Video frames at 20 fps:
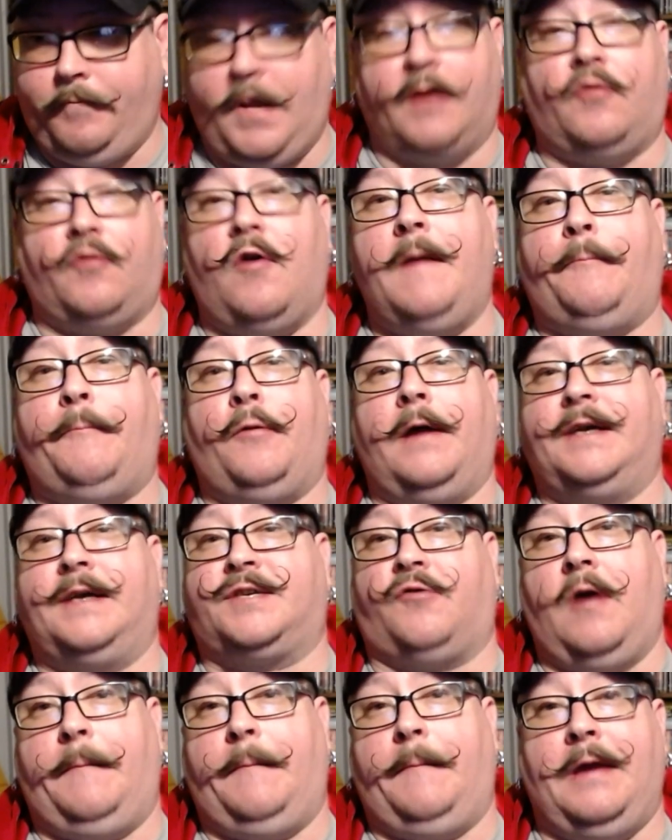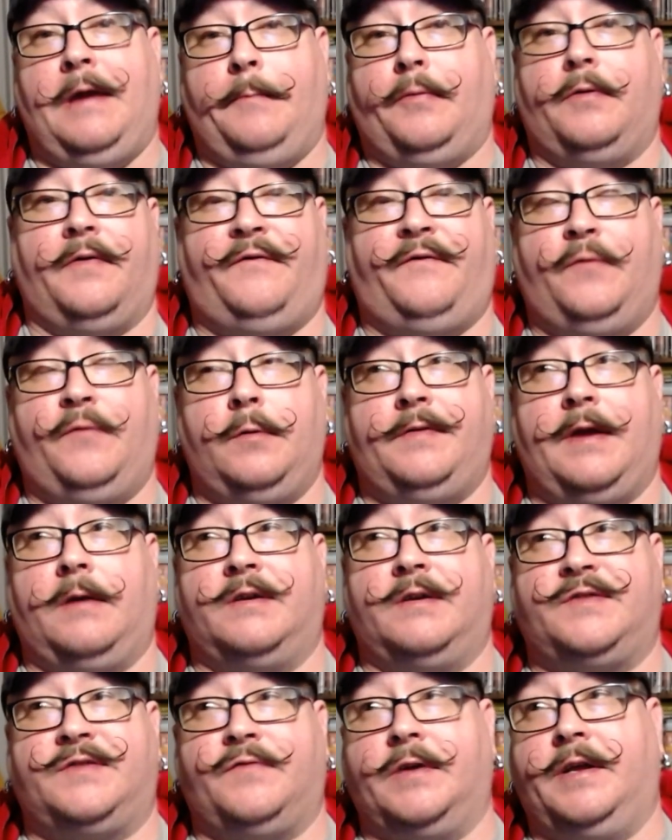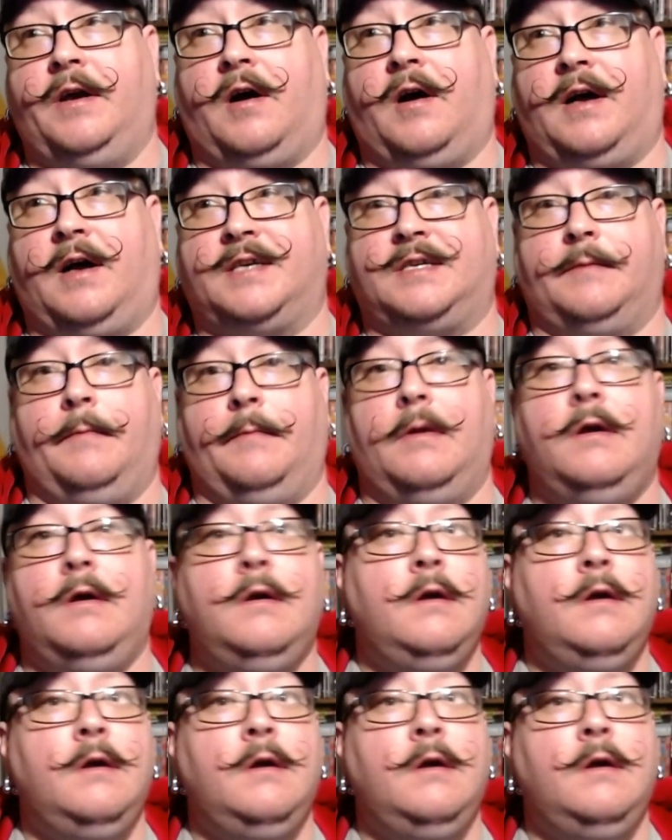Great place, great people. The food there is really awesome.